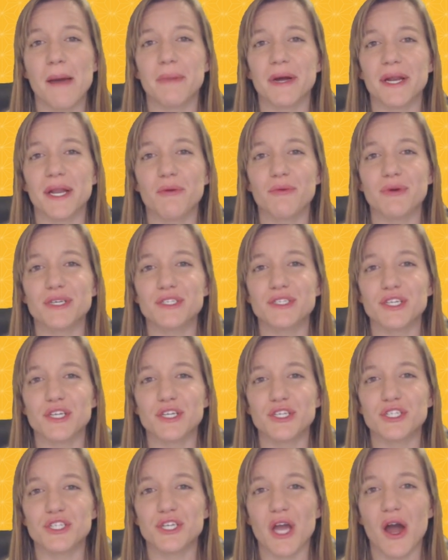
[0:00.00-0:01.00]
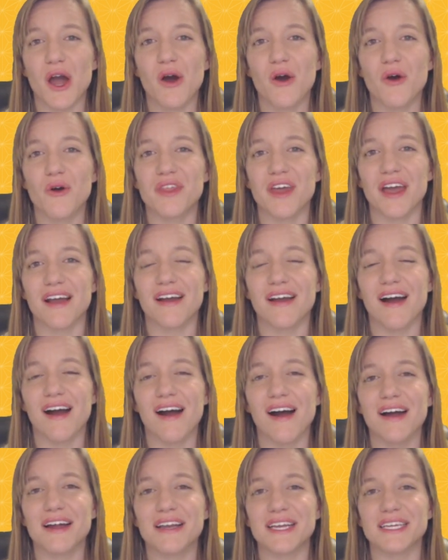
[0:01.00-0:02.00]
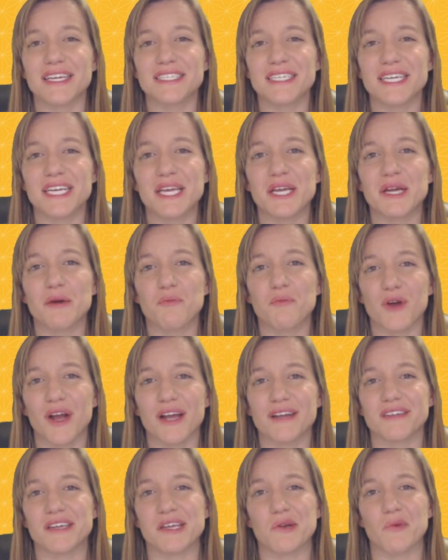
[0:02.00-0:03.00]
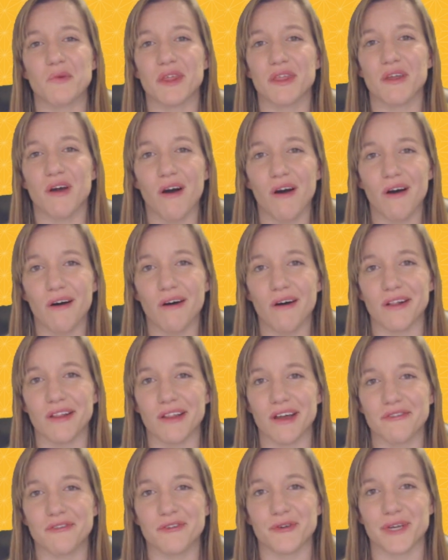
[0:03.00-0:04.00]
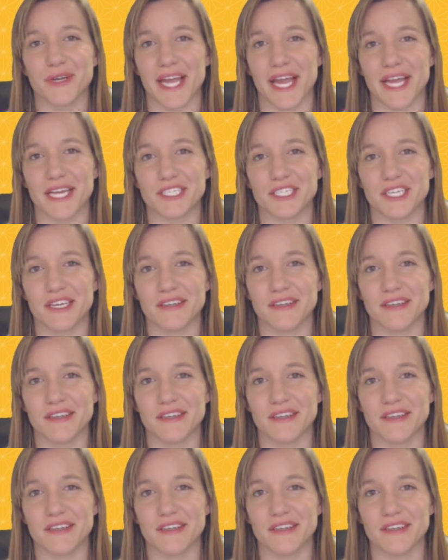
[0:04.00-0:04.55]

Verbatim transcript: but it was to show that God is here present with all of creation.